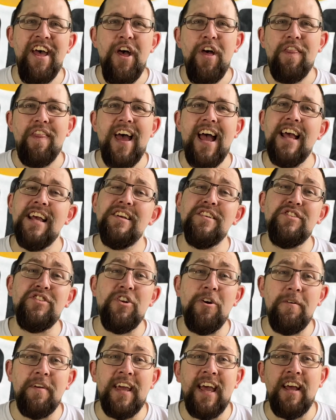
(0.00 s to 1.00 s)
That is
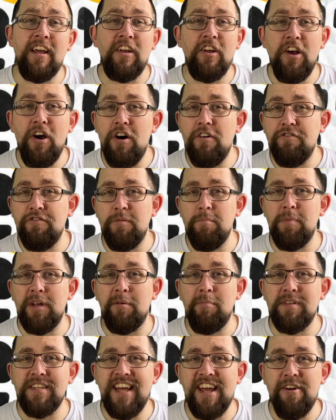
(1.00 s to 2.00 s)
Don't Get Got from Big
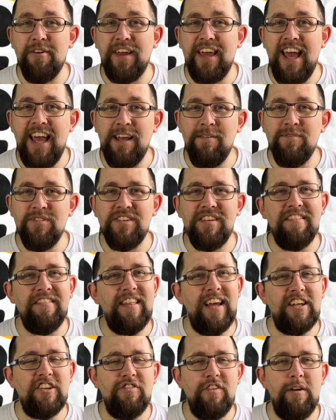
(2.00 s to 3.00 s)
Potato Games.
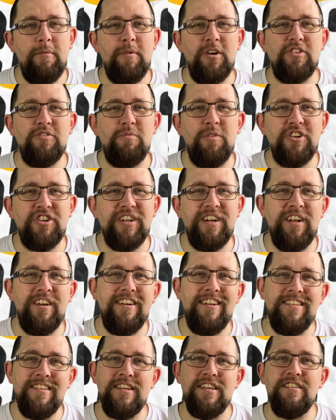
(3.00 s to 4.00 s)
Thanks very much for watching
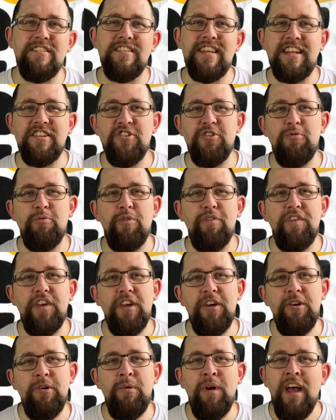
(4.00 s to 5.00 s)
another Zatu
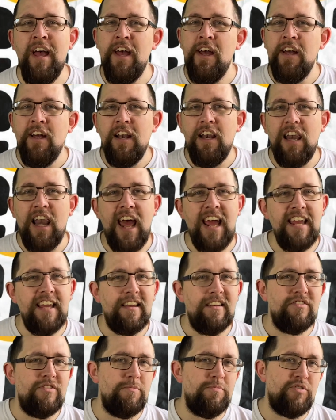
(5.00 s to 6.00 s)
review.
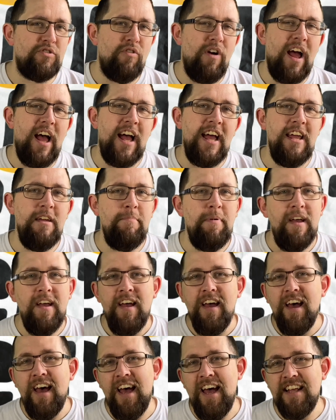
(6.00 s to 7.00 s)
Like, subscribe
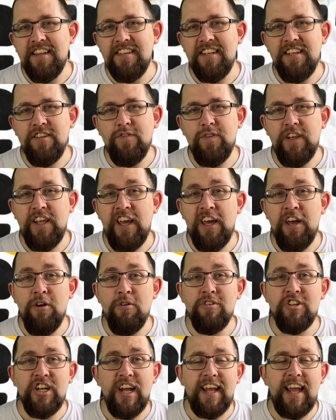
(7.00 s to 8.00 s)
to this video,
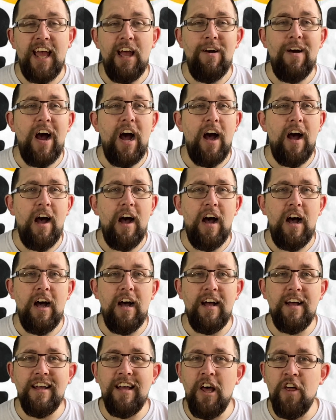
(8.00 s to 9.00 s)
check out
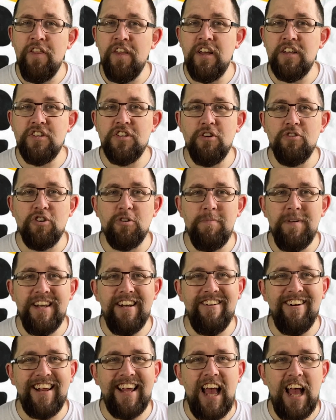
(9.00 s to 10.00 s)
our other social
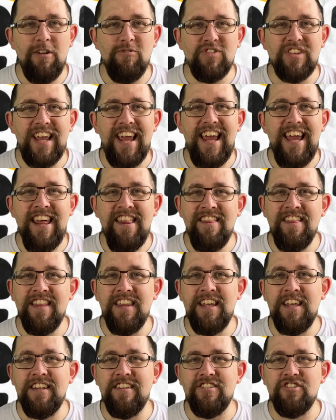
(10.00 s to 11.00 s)
media accounts in
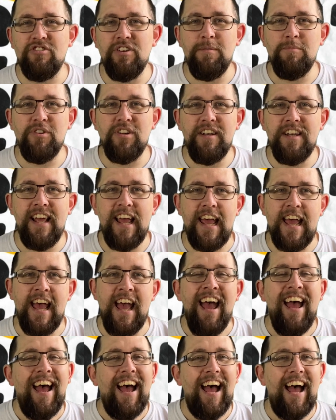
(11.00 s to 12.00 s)
the description there,
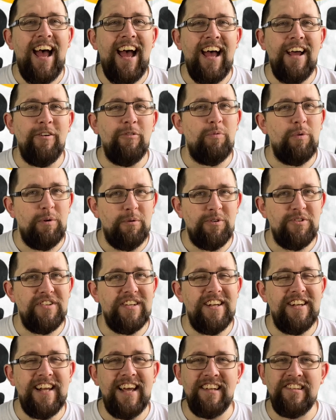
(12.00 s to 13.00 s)
and we will
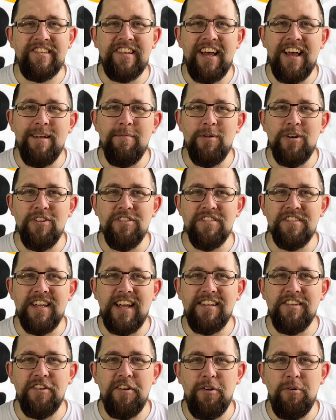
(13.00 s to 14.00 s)
see you next time on
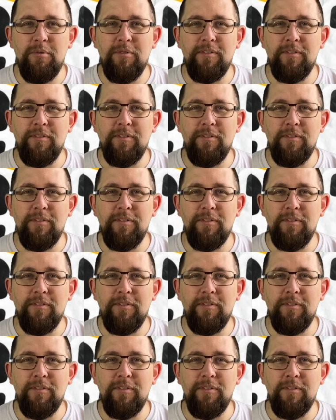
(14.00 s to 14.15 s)
Zatu.